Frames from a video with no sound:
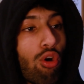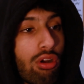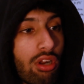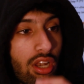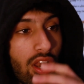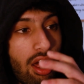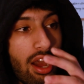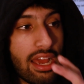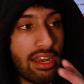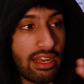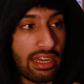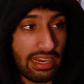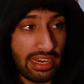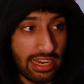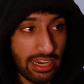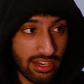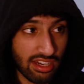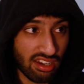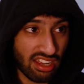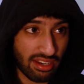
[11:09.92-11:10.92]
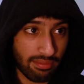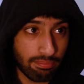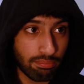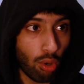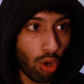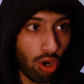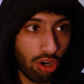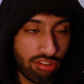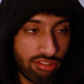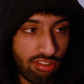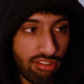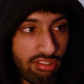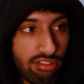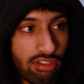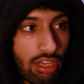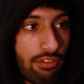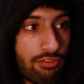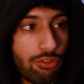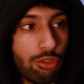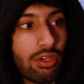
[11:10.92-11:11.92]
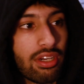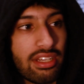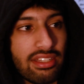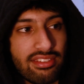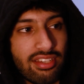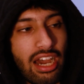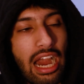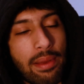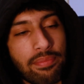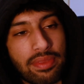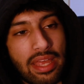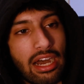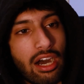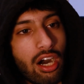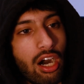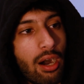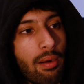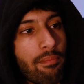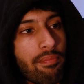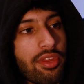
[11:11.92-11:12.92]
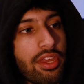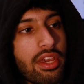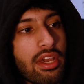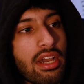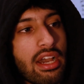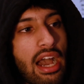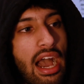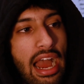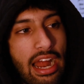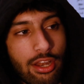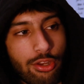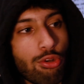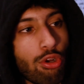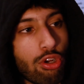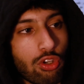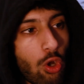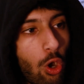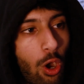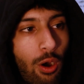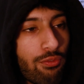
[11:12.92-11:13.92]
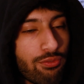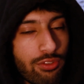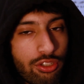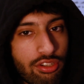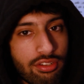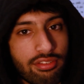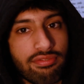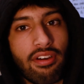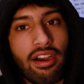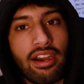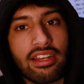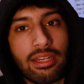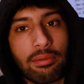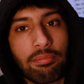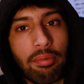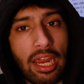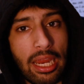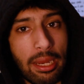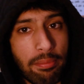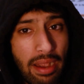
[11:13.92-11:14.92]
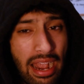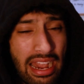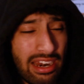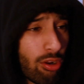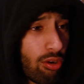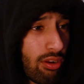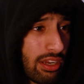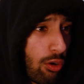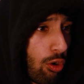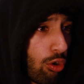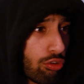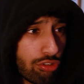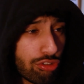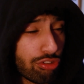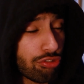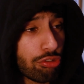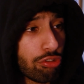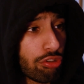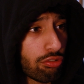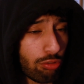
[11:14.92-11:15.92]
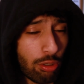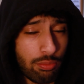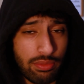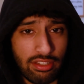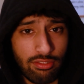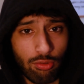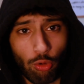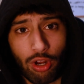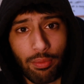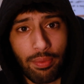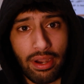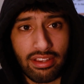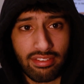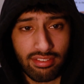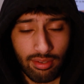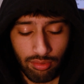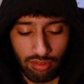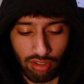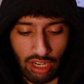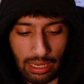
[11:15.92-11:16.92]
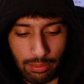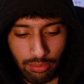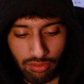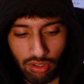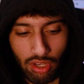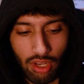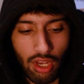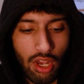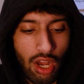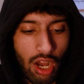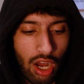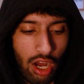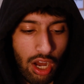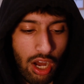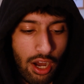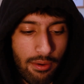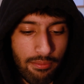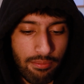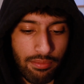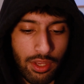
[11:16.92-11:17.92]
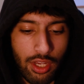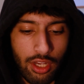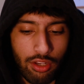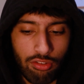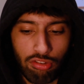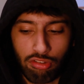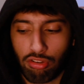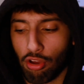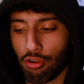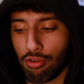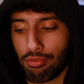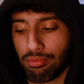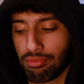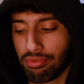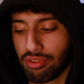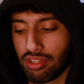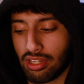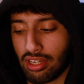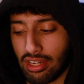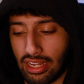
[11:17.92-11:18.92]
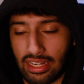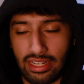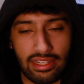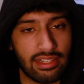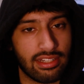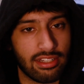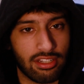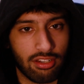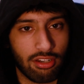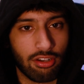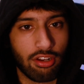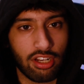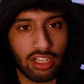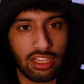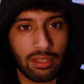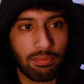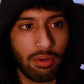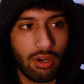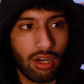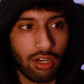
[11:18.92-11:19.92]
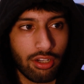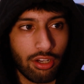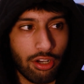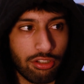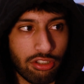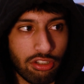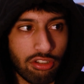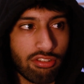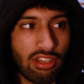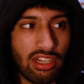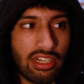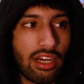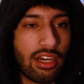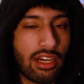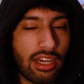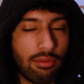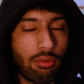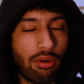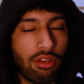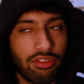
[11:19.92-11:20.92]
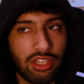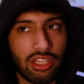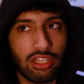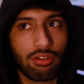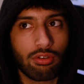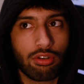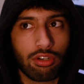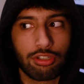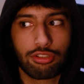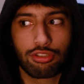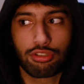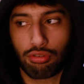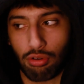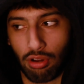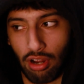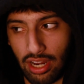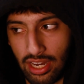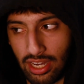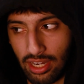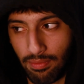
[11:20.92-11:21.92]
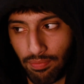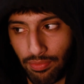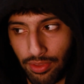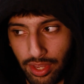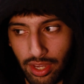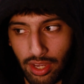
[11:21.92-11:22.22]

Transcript: not gonna lie like in like mocks and stuff you can type that up and you can often just find the paper. And on like on the student room, they talk about it sometimes. Um, so like look at the barcode because like okay, one thing you could try.